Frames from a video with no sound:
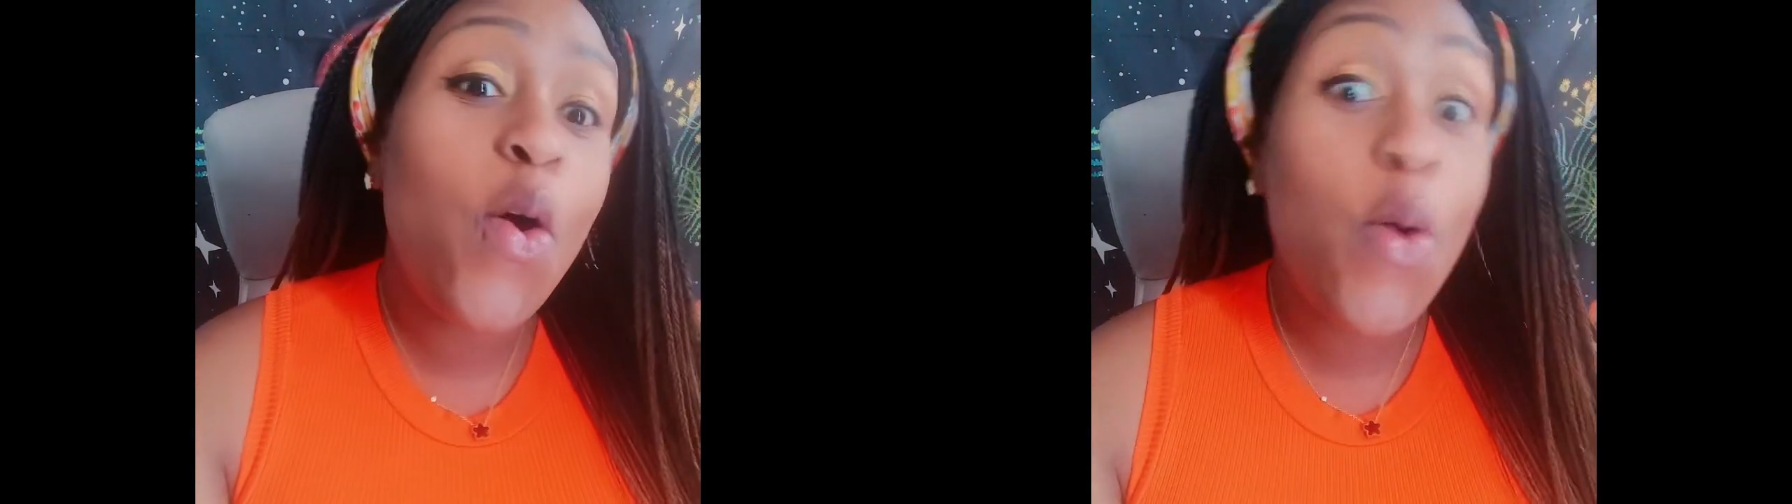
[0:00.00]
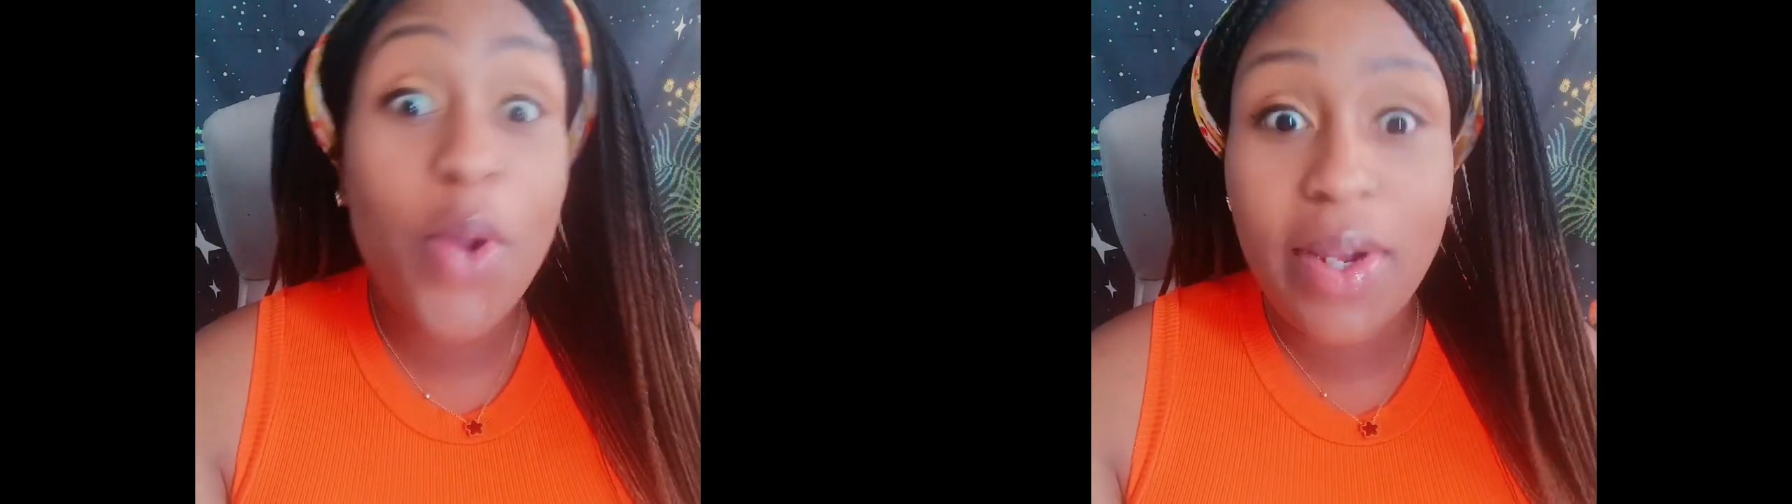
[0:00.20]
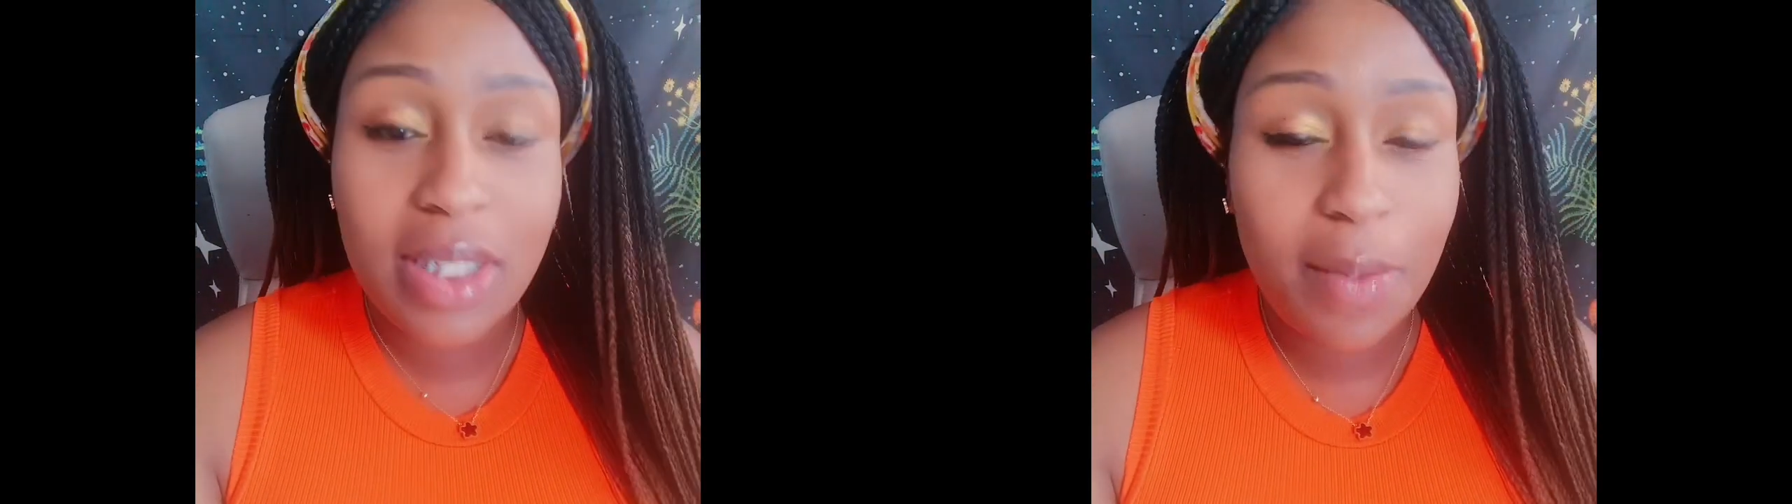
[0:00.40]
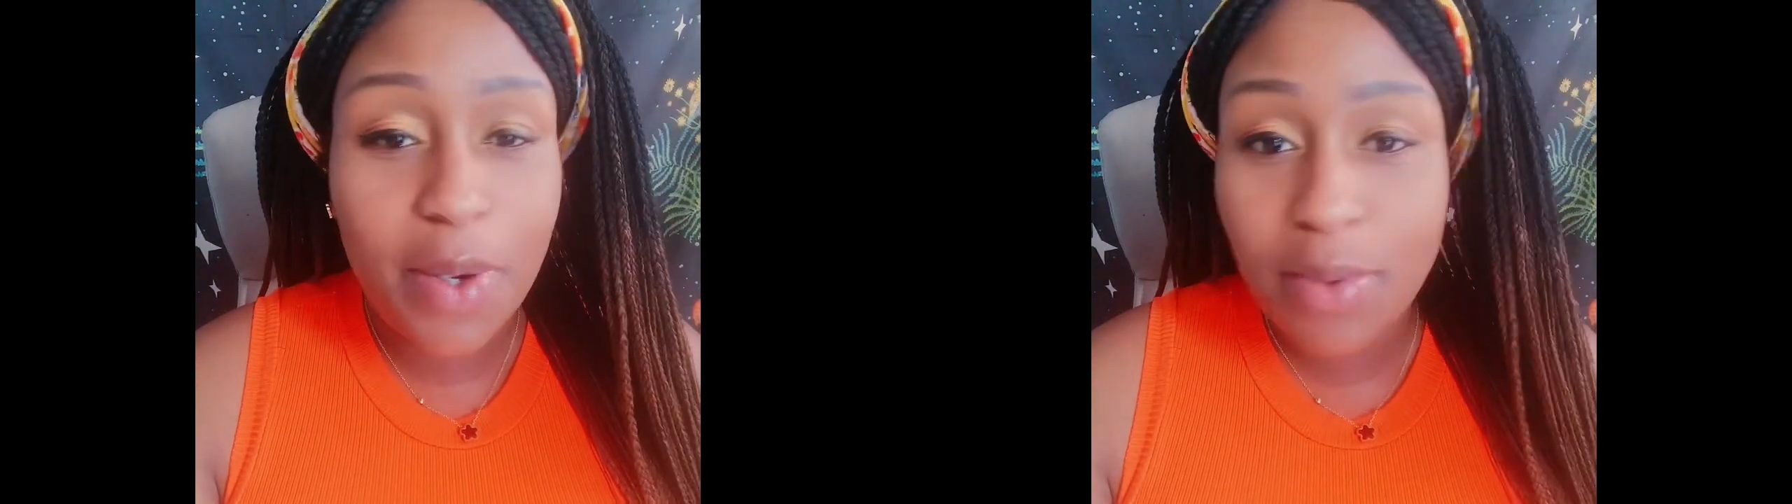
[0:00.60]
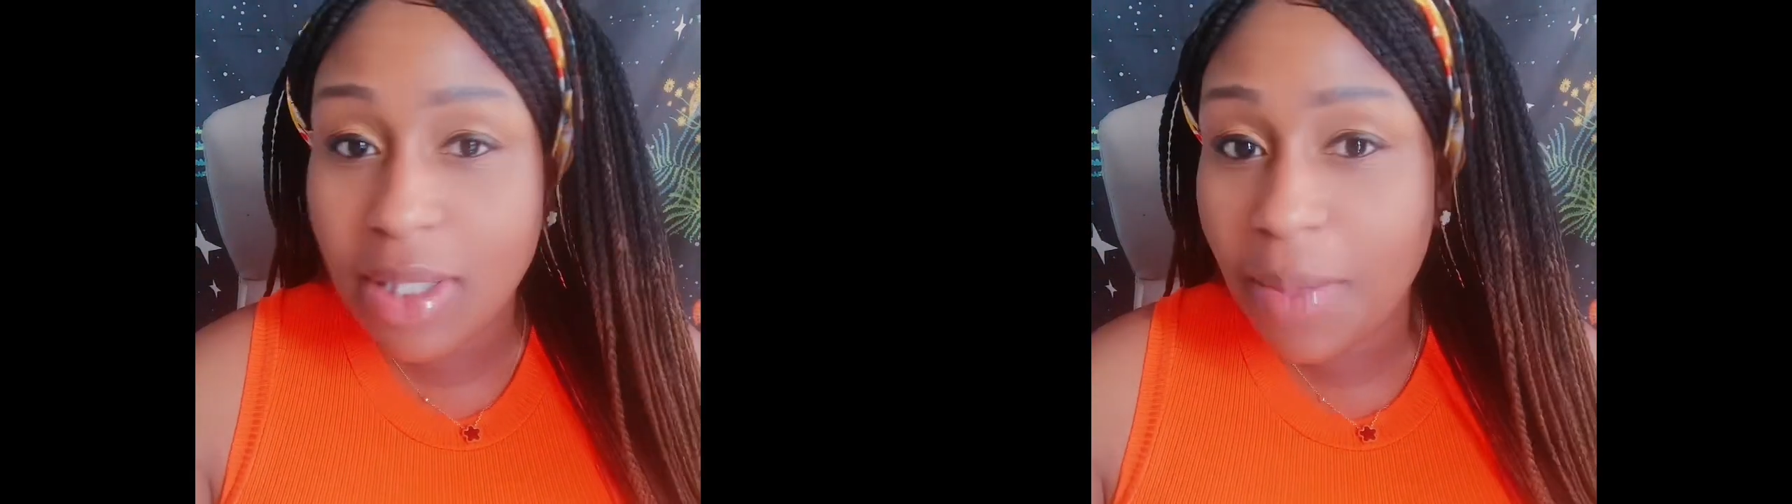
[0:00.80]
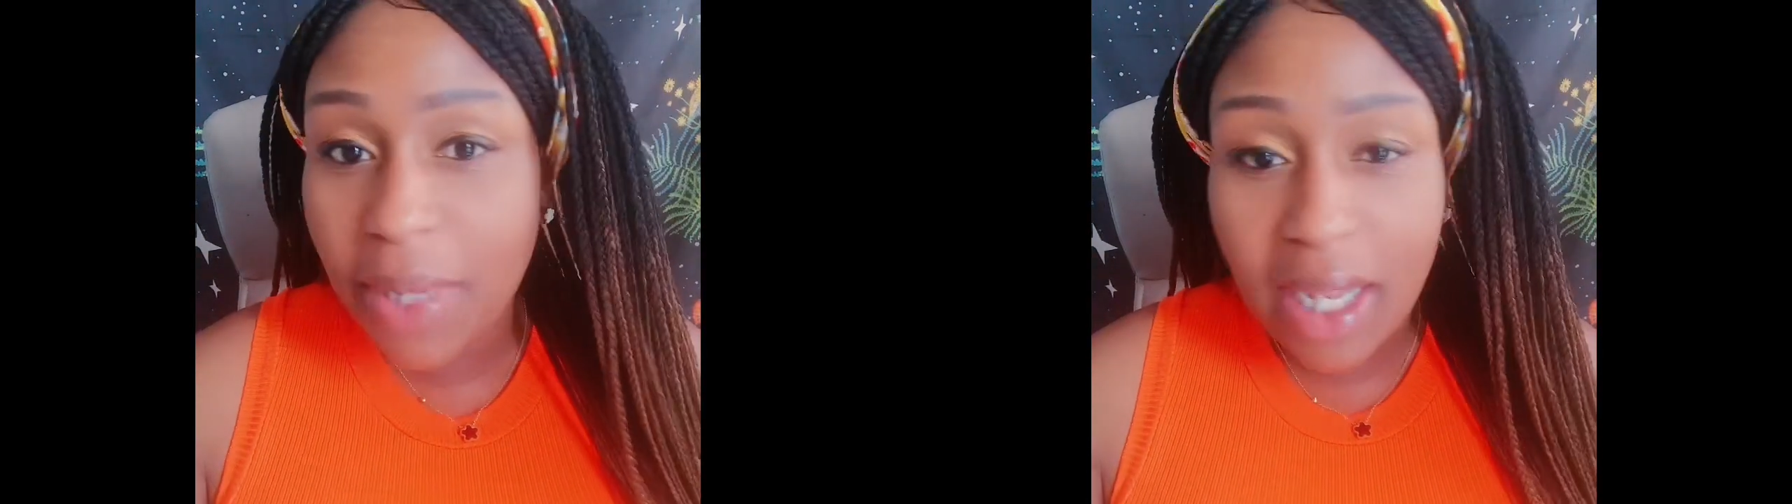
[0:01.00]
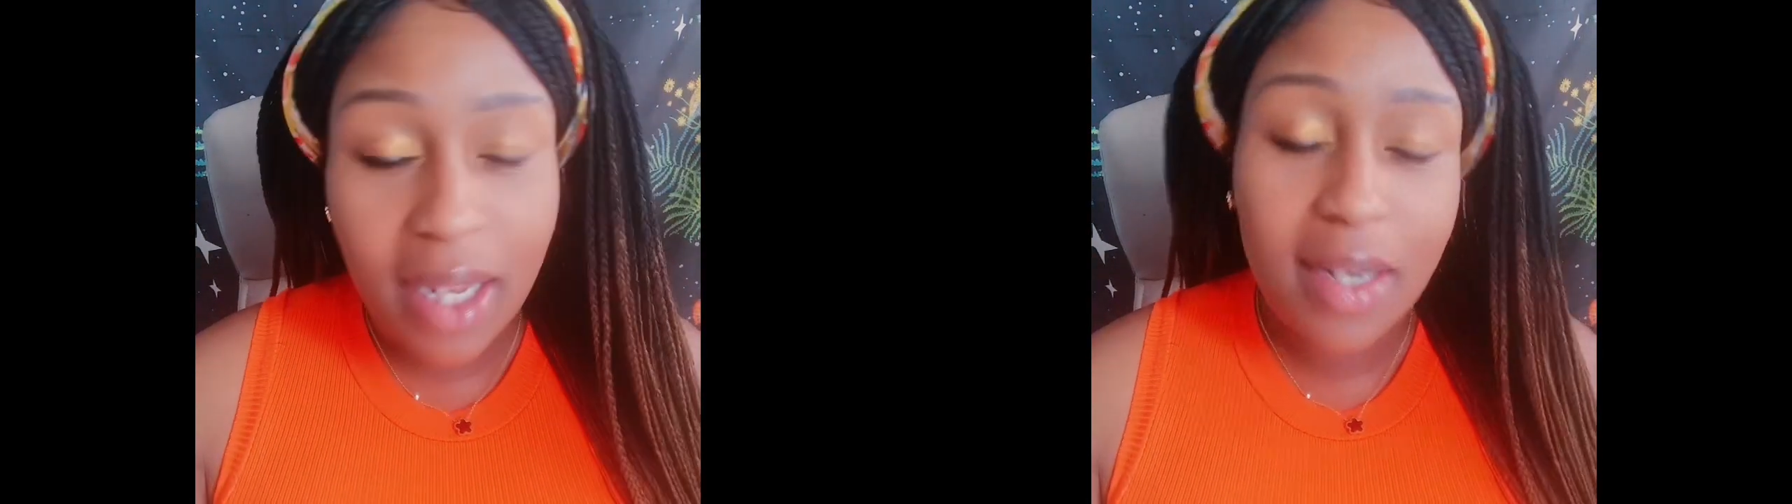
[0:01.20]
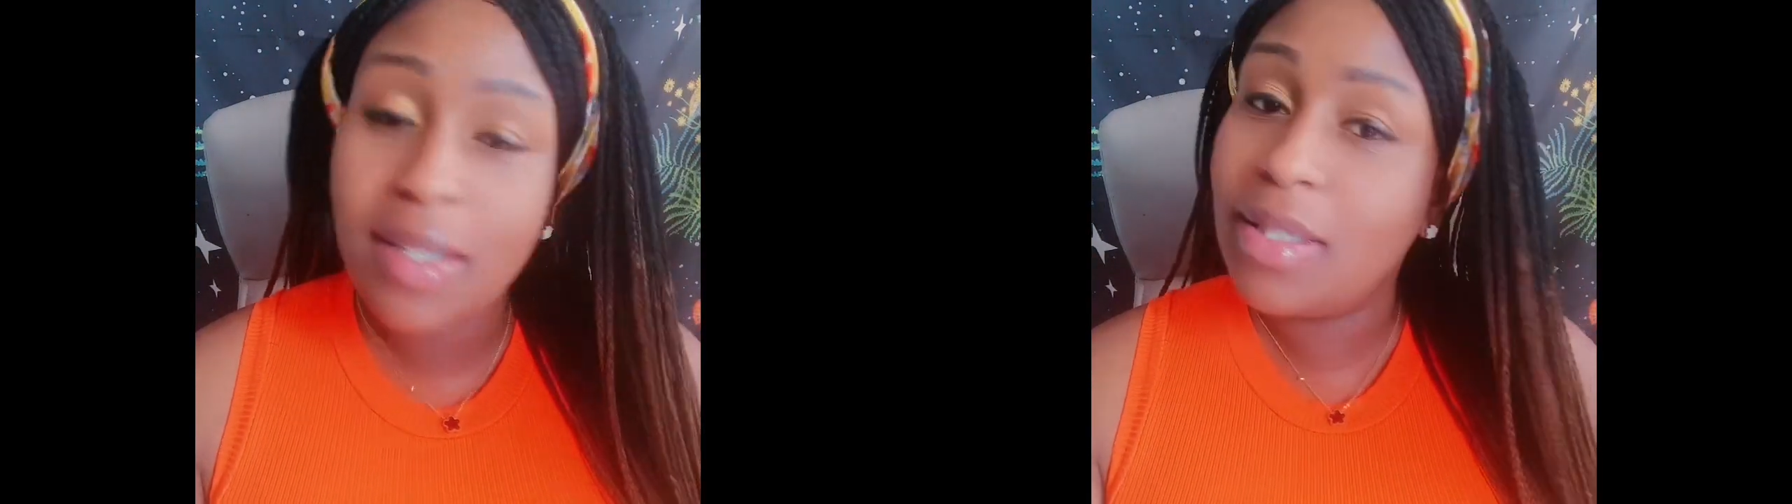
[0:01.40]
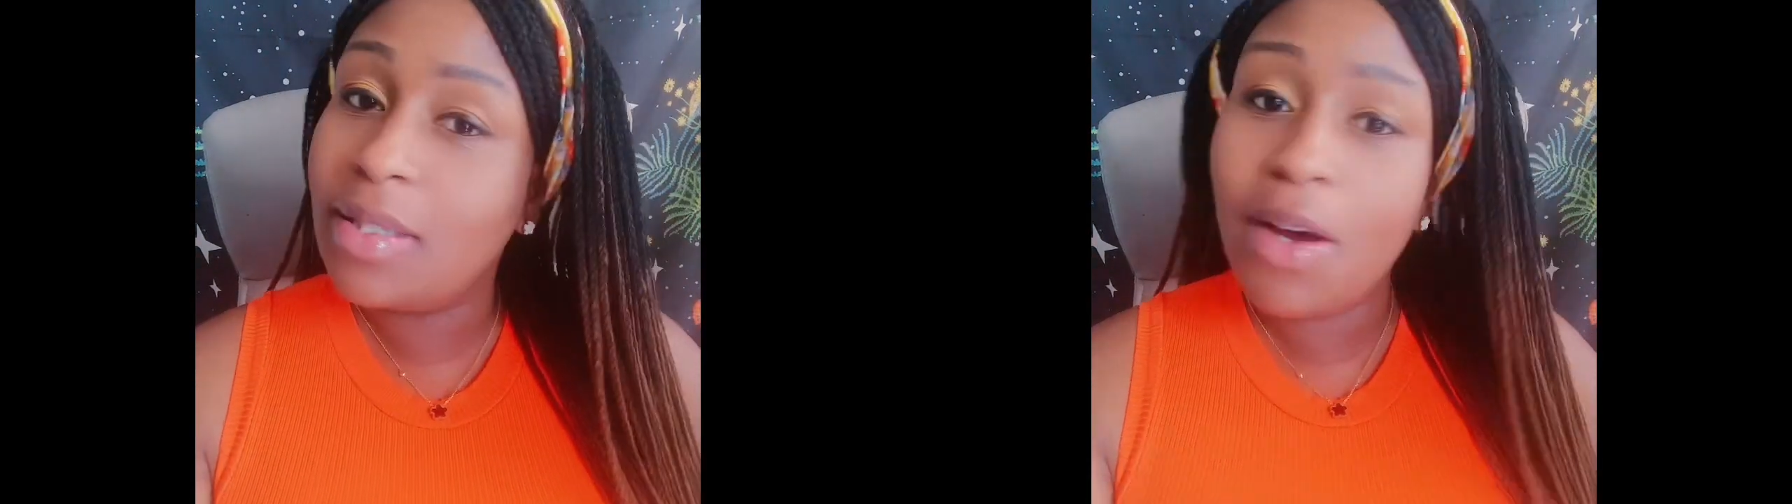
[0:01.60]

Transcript: who you're supposed to be and this